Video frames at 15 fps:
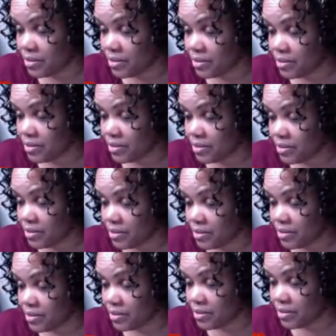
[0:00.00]
We are
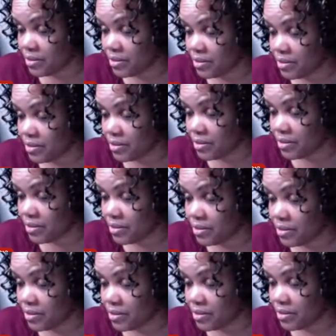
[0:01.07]
training
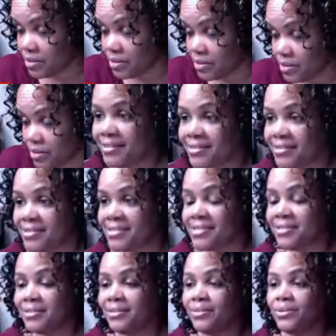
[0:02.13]
our real estate agents